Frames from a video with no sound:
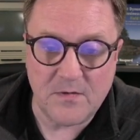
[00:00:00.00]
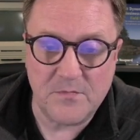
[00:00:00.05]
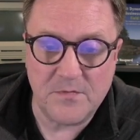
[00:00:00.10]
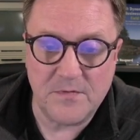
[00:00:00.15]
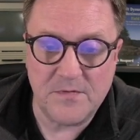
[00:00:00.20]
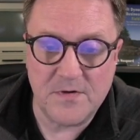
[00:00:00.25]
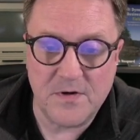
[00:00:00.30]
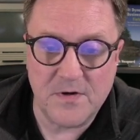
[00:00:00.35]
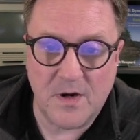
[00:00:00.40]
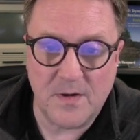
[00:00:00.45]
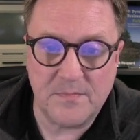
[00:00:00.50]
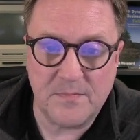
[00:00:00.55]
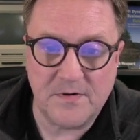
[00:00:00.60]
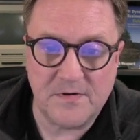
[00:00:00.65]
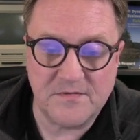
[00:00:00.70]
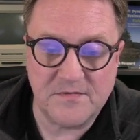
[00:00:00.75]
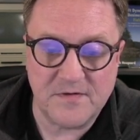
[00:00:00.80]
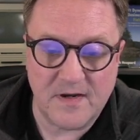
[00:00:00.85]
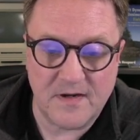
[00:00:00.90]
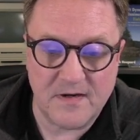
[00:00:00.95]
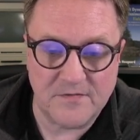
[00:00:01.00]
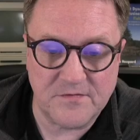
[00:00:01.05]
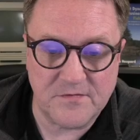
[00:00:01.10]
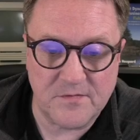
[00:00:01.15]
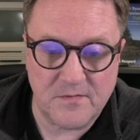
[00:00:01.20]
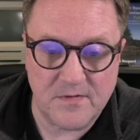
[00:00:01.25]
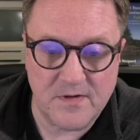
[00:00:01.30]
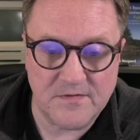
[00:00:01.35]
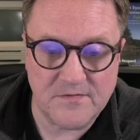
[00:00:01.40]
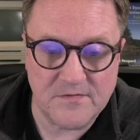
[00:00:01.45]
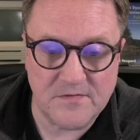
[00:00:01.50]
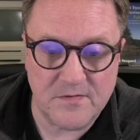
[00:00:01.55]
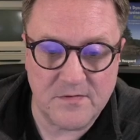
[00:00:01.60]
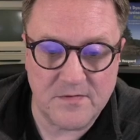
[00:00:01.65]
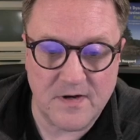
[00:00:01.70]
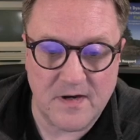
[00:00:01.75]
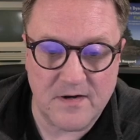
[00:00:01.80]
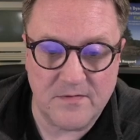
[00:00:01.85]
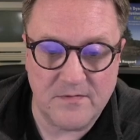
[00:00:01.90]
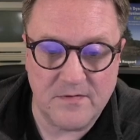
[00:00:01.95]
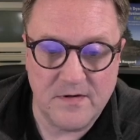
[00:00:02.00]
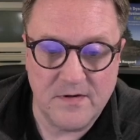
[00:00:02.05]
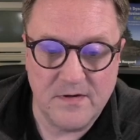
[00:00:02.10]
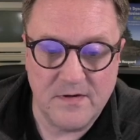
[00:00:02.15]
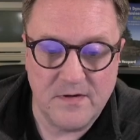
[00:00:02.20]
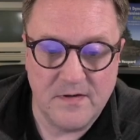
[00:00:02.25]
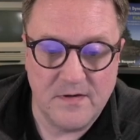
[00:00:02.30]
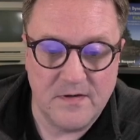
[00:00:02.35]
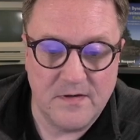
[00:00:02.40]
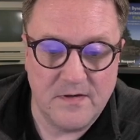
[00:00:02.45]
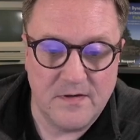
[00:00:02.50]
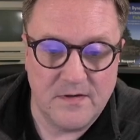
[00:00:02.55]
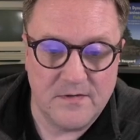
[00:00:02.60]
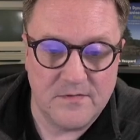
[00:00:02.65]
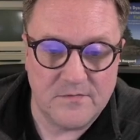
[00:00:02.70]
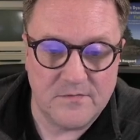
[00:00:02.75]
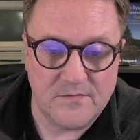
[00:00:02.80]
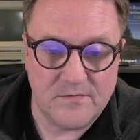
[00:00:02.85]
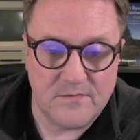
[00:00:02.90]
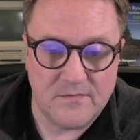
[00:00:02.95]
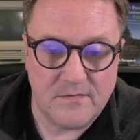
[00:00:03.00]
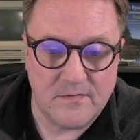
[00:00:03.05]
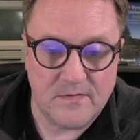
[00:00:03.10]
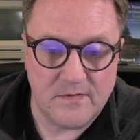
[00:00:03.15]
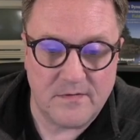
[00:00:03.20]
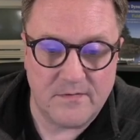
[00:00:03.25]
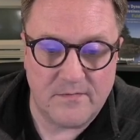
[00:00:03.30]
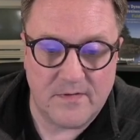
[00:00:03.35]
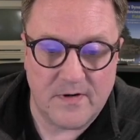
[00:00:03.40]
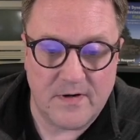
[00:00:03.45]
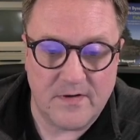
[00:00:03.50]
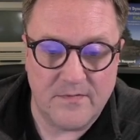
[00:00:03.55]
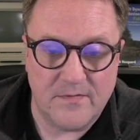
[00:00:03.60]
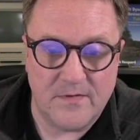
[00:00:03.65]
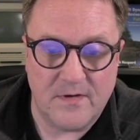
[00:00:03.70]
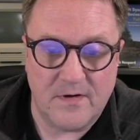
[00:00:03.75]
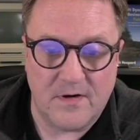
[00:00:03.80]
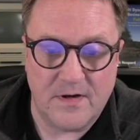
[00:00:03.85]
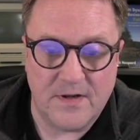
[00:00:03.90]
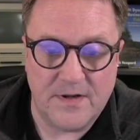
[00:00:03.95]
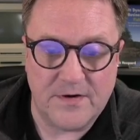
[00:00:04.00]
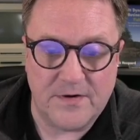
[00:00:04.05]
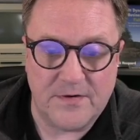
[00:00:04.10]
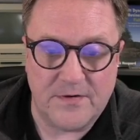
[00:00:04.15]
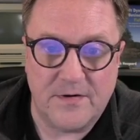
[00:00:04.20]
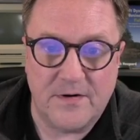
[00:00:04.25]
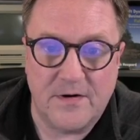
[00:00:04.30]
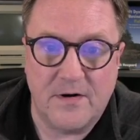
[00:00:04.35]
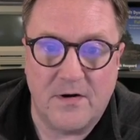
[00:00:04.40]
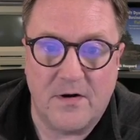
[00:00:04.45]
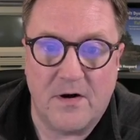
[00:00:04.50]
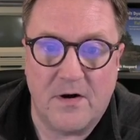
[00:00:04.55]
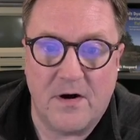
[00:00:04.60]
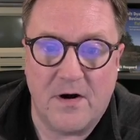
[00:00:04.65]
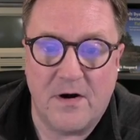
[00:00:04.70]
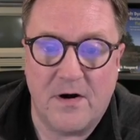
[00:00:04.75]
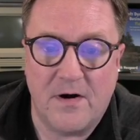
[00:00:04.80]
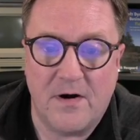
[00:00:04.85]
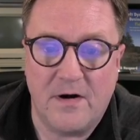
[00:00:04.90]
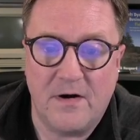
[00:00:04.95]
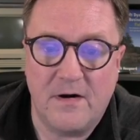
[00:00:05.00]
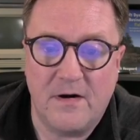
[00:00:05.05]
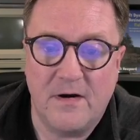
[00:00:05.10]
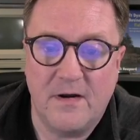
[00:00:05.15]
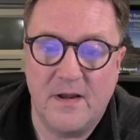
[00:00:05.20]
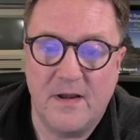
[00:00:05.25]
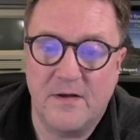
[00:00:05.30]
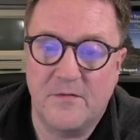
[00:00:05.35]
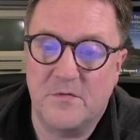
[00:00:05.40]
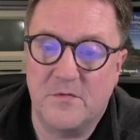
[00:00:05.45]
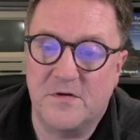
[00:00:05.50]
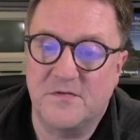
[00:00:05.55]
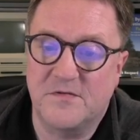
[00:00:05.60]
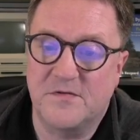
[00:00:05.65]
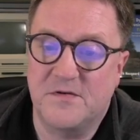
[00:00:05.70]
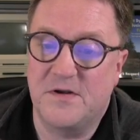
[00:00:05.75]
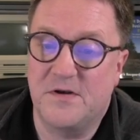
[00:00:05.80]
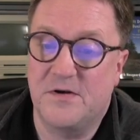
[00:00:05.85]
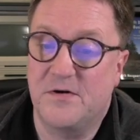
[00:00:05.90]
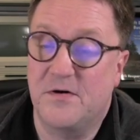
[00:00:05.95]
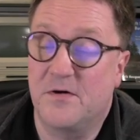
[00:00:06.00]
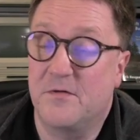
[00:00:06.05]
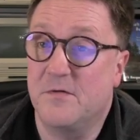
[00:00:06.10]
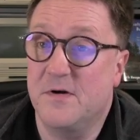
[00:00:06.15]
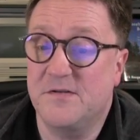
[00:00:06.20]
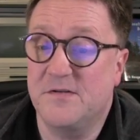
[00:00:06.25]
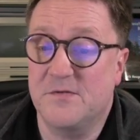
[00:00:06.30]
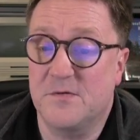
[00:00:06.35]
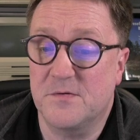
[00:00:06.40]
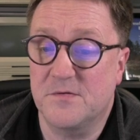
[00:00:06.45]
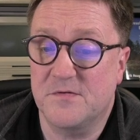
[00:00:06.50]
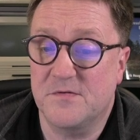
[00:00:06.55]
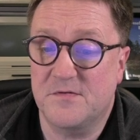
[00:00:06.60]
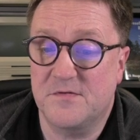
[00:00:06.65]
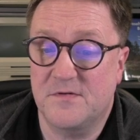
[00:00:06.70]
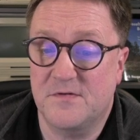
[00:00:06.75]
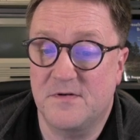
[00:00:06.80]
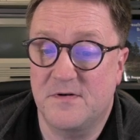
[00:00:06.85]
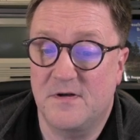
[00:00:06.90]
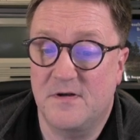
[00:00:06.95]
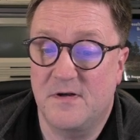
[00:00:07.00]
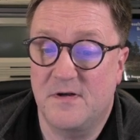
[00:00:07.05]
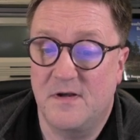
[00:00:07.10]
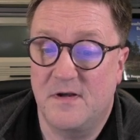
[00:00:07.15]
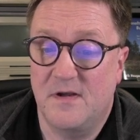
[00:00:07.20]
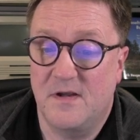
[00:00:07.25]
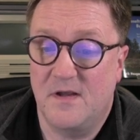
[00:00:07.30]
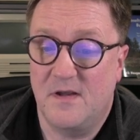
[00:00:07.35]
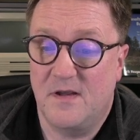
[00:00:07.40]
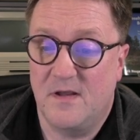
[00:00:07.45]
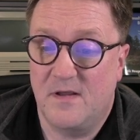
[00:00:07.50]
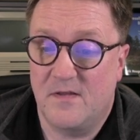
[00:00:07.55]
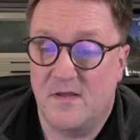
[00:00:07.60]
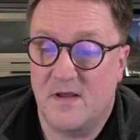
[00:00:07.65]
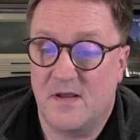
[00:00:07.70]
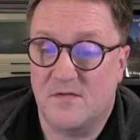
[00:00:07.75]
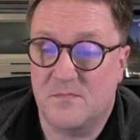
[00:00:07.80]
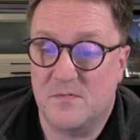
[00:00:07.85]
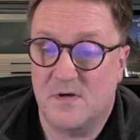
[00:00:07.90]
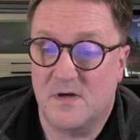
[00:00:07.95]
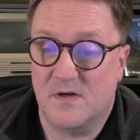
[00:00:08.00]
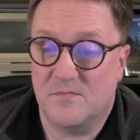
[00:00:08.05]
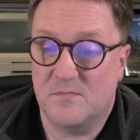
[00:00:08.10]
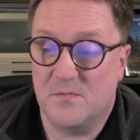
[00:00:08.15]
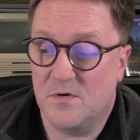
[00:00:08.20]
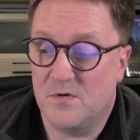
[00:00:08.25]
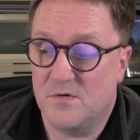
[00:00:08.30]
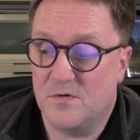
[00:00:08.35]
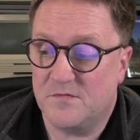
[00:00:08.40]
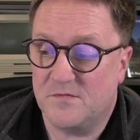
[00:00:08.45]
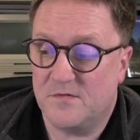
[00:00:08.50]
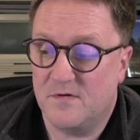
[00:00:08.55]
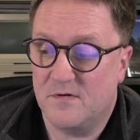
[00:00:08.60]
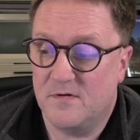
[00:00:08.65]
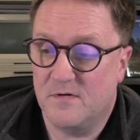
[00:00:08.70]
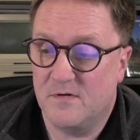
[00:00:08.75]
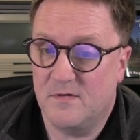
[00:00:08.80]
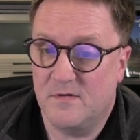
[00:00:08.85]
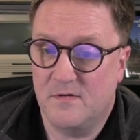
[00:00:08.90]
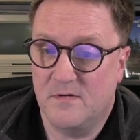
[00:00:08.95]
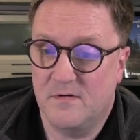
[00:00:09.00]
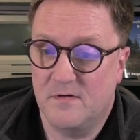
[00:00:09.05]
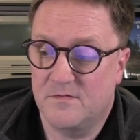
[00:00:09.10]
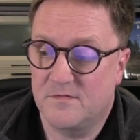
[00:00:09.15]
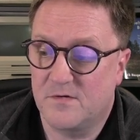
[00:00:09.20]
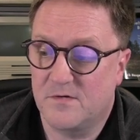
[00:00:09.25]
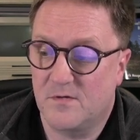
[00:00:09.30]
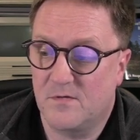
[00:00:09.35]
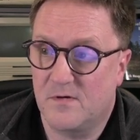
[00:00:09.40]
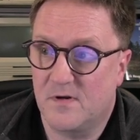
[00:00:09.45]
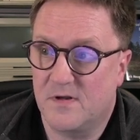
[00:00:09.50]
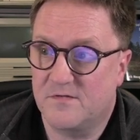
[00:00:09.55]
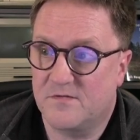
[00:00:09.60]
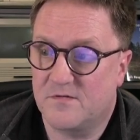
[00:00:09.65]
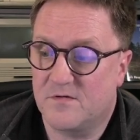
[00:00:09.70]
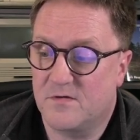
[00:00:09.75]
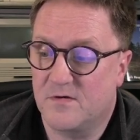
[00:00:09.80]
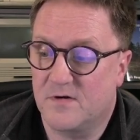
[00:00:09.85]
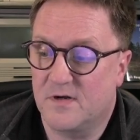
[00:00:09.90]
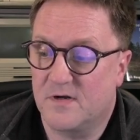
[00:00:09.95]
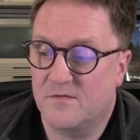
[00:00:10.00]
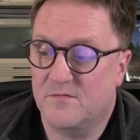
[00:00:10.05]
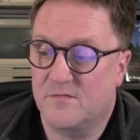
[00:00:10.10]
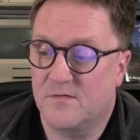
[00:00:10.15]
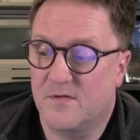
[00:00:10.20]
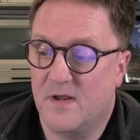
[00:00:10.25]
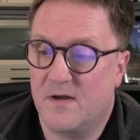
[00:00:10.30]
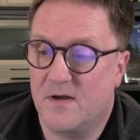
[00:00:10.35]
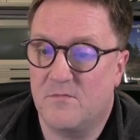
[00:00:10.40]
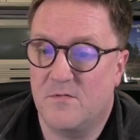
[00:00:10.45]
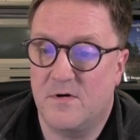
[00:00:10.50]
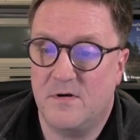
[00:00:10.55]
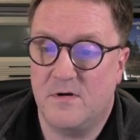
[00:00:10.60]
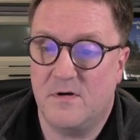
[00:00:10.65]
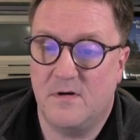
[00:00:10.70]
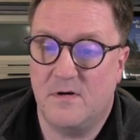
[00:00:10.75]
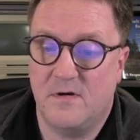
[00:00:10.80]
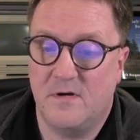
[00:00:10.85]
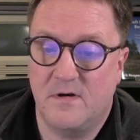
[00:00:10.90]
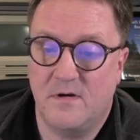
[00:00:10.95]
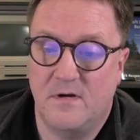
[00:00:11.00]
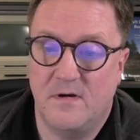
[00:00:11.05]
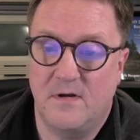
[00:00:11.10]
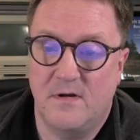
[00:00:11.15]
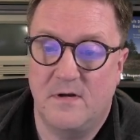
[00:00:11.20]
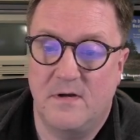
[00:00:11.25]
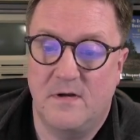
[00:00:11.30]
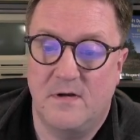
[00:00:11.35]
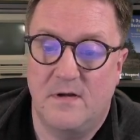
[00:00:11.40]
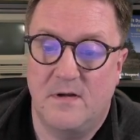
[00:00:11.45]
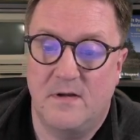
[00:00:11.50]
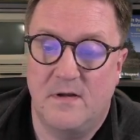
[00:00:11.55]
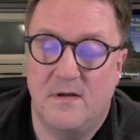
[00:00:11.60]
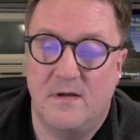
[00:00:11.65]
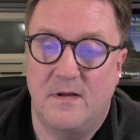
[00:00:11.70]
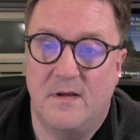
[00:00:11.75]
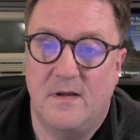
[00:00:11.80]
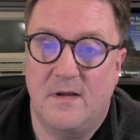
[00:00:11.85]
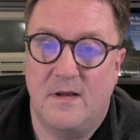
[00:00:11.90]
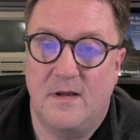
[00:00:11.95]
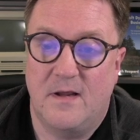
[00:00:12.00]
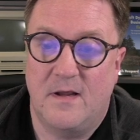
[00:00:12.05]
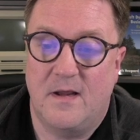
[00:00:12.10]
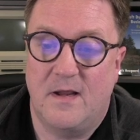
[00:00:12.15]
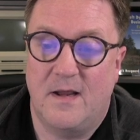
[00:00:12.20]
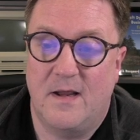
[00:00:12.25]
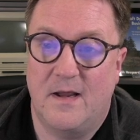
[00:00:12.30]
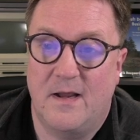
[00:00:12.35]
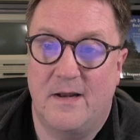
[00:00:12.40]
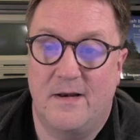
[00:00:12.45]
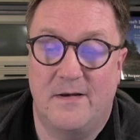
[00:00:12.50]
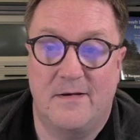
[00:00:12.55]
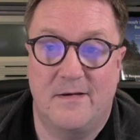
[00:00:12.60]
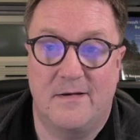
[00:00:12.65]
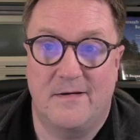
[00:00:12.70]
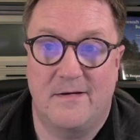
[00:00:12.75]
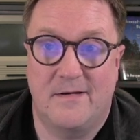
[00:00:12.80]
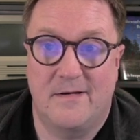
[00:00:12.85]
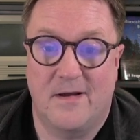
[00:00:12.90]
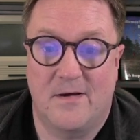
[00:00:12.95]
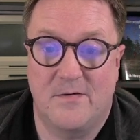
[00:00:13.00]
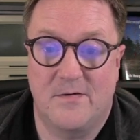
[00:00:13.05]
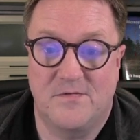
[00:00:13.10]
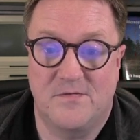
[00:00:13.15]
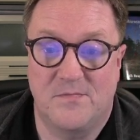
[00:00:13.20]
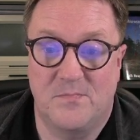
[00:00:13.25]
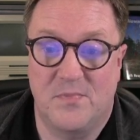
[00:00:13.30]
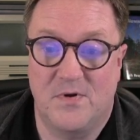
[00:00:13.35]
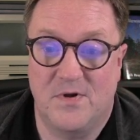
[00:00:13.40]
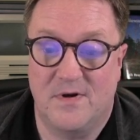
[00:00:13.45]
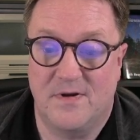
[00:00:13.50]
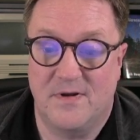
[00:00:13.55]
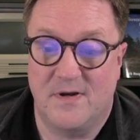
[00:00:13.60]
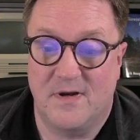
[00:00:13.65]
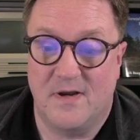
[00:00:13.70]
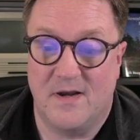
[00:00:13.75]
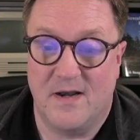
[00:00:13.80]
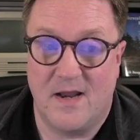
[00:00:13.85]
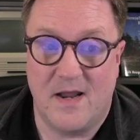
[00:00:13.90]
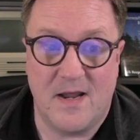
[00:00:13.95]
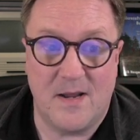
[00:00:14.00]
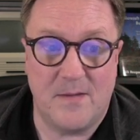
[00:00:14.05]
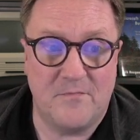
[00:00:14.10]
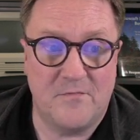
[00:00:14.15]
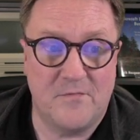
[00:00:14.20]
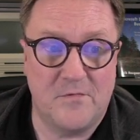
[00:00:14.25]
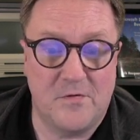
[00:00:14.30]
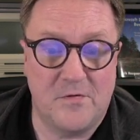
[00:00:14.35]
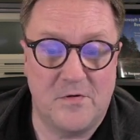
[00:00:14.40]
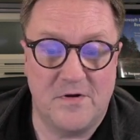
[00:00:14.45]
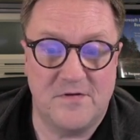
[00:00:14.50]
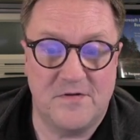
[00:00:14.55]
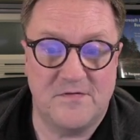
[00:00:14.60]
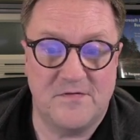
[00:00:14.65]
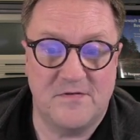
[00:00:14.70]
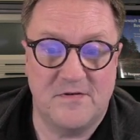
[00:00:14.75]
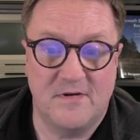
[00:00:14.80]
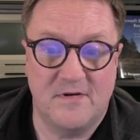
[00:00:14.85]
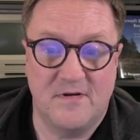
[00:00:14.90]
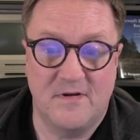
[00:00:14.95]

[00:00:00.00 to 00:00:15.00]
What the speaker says: object designer. So let's go down around the letter R, and we can see here our resources has been exposed. So let's connect to that one. And now it's building an app for us.